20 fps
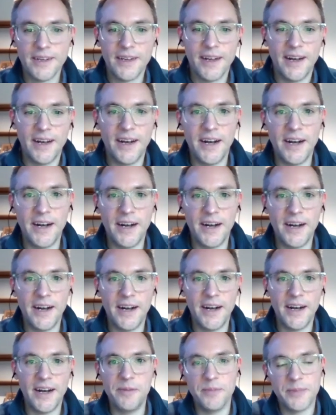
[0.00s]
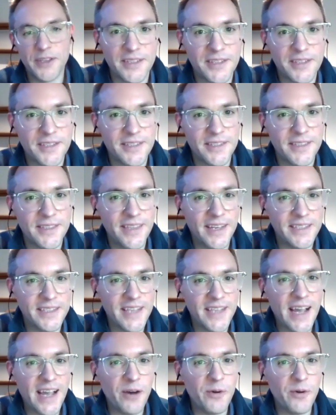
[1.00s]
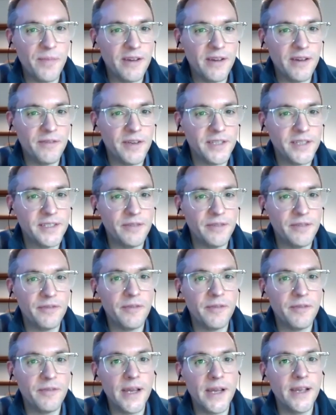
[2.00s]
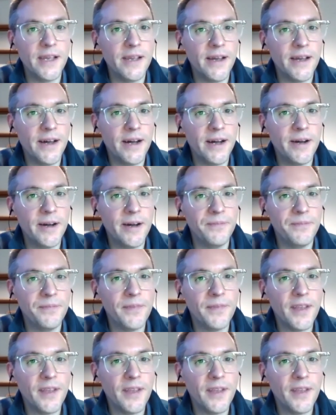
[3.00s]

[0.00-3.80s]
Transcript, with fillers: Um, so that's that's how it manifested for me.